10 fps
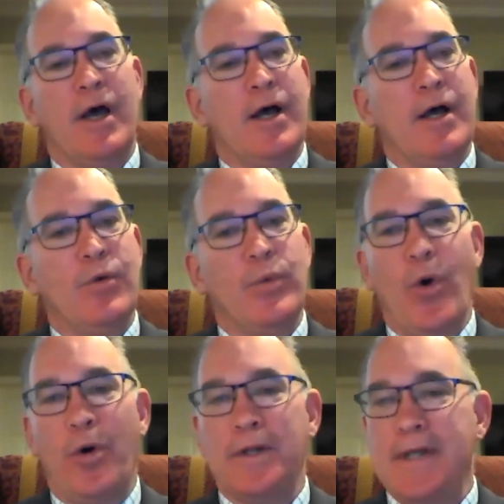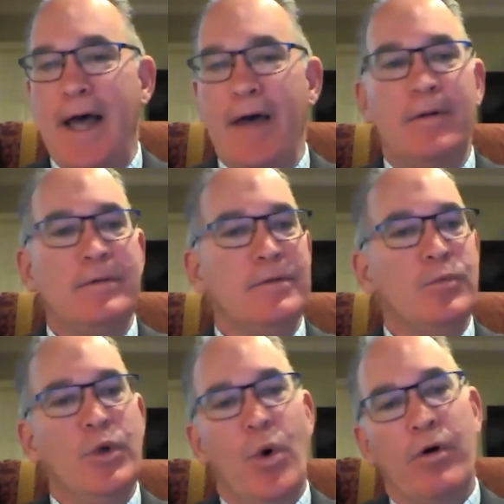We order title,
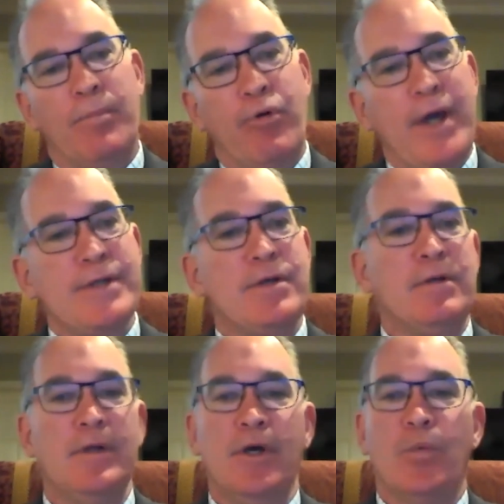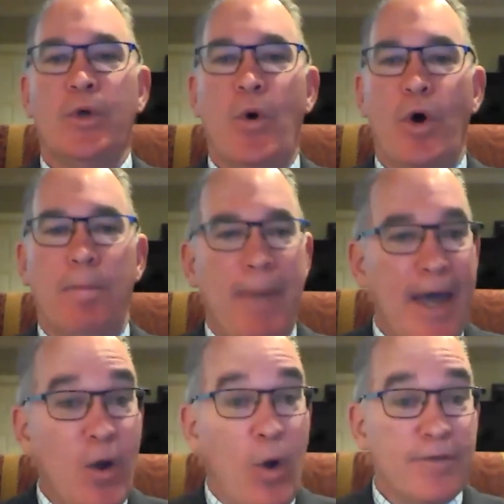we order appraisal, we order
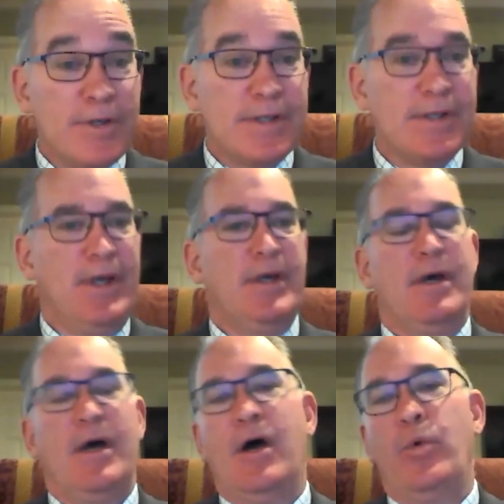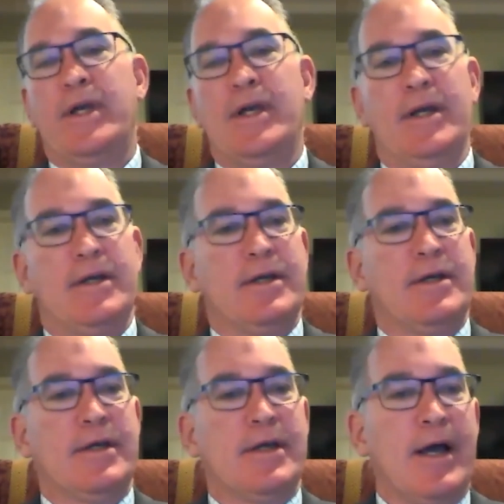payoffs, we can
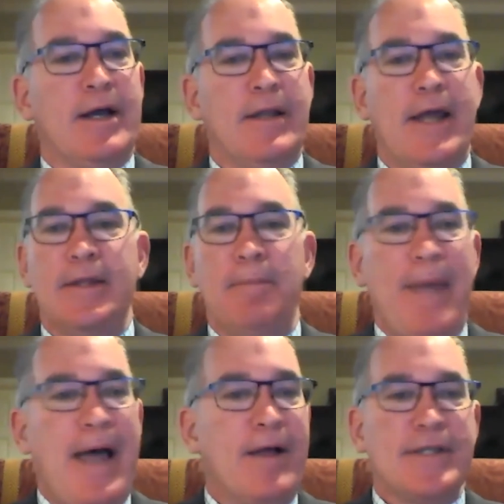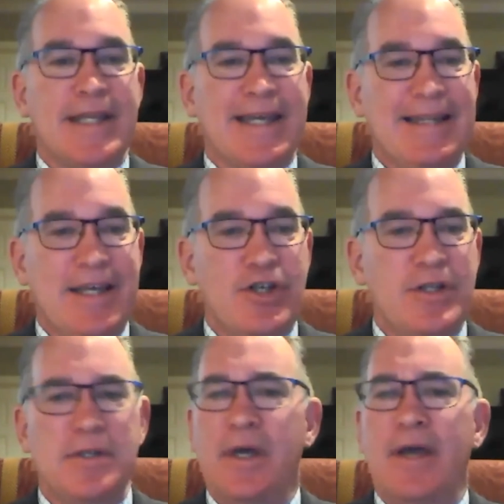collect the balance of the
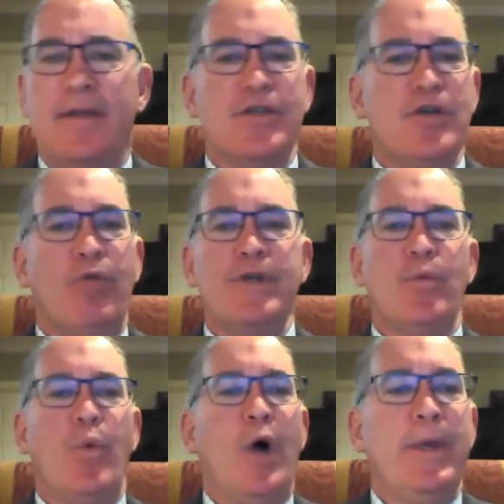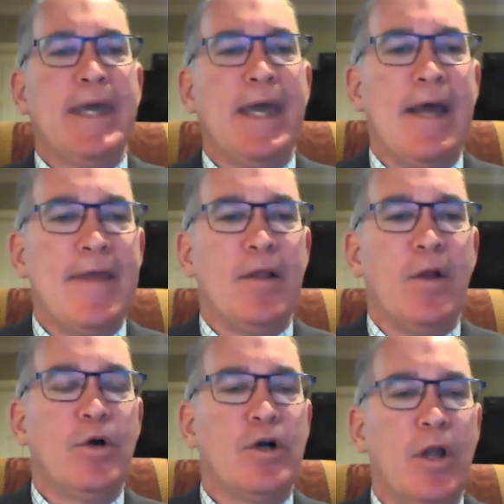conditions, and there's no reason why we can't have that
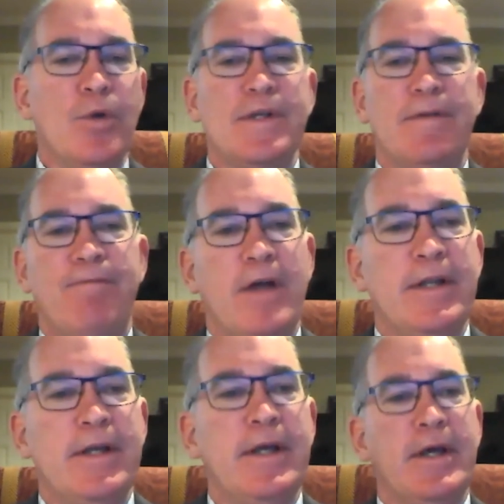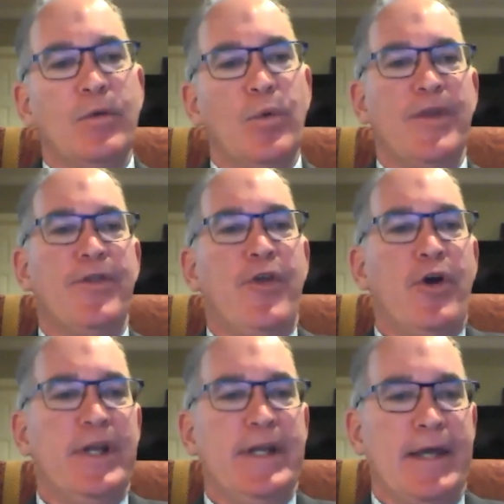loan closed and funded within
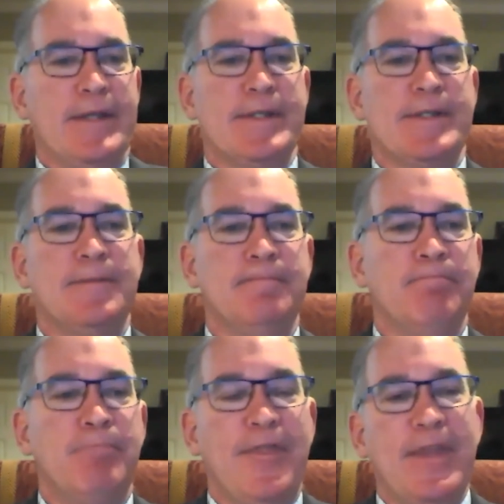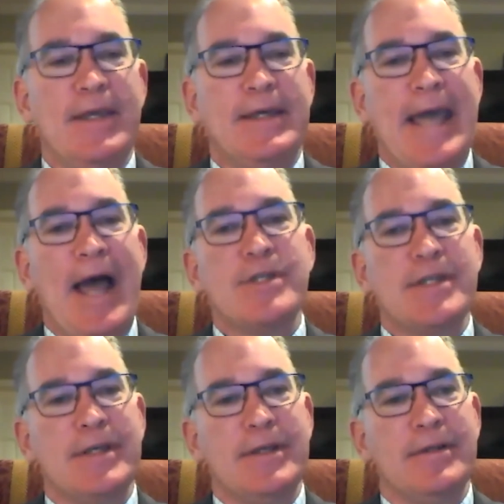30 days. But the
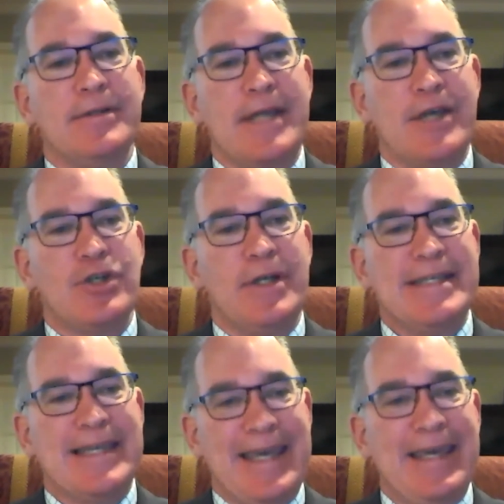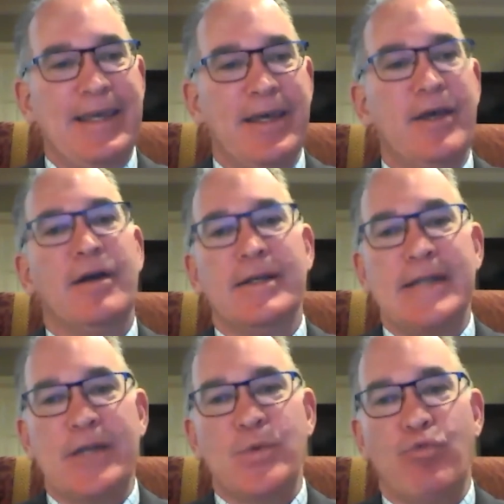counseling session is key because
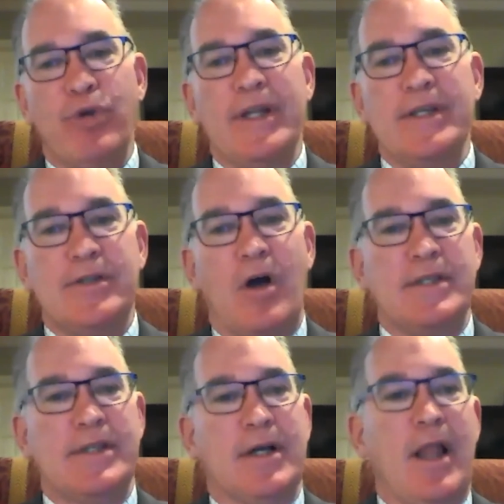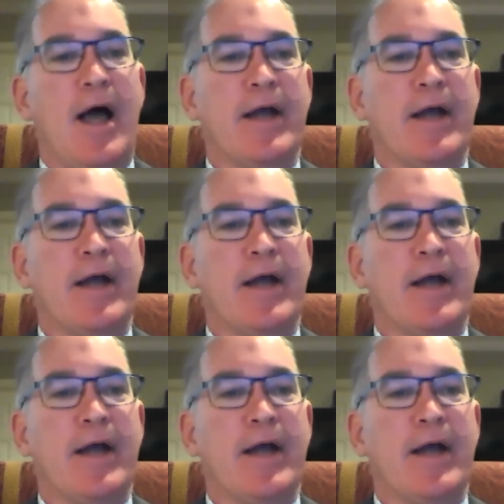that's what really starts the clock.